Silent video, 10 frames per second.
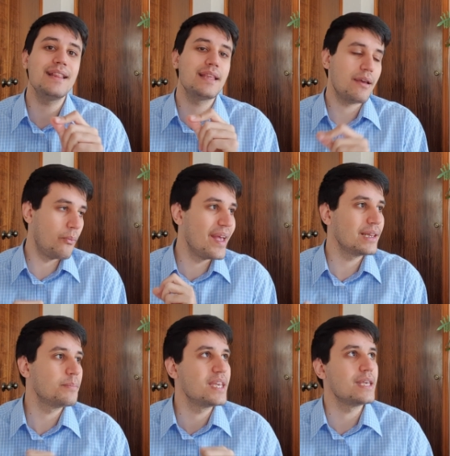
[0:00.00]
and
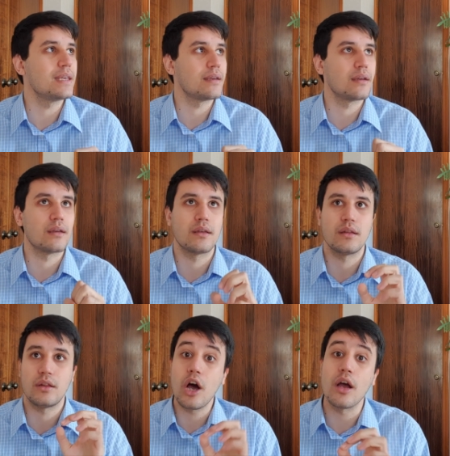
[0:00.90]
a
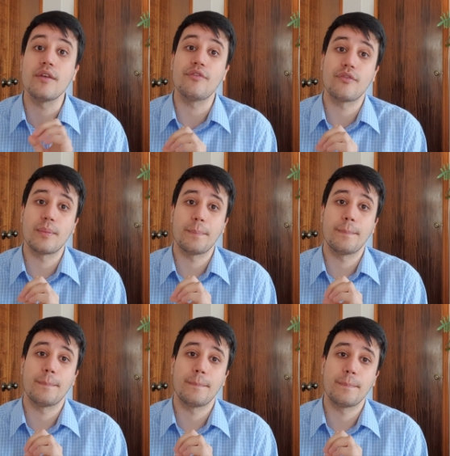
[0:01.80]
well-being life,
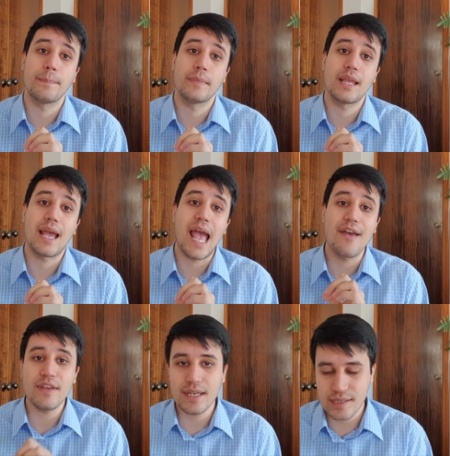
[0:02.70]

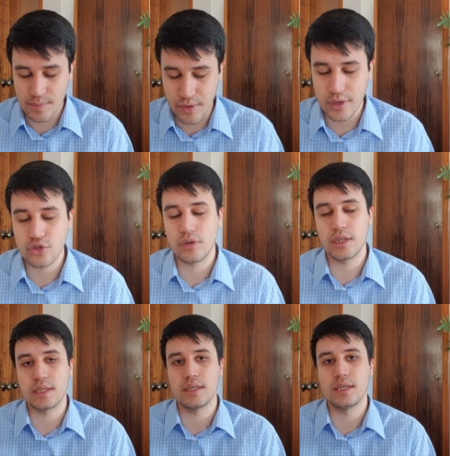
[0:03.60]
having
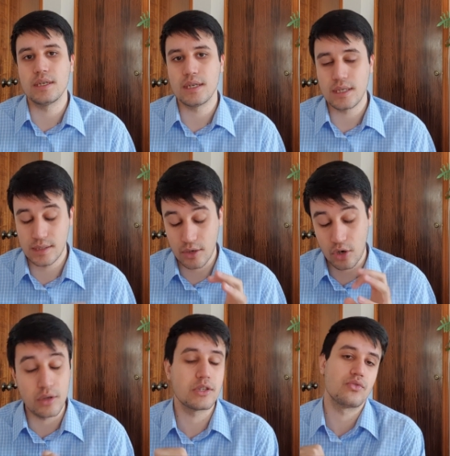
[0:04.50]
spirituality
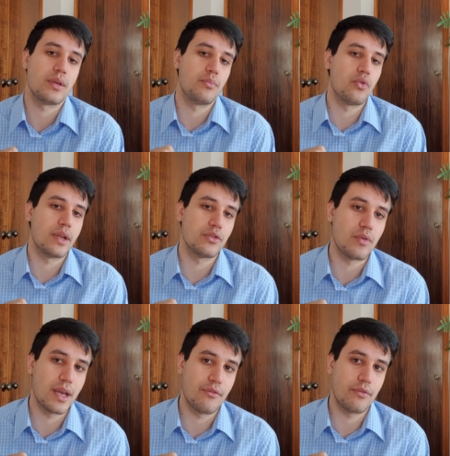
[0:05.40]
is also
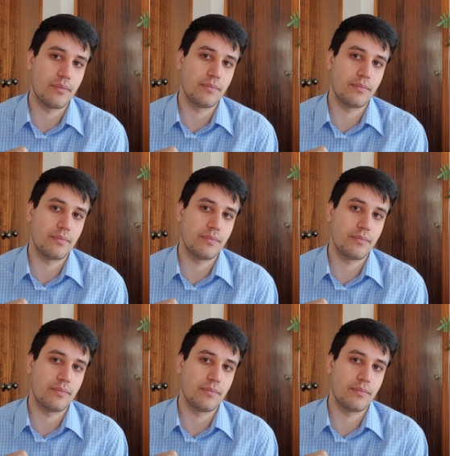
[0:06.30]
important.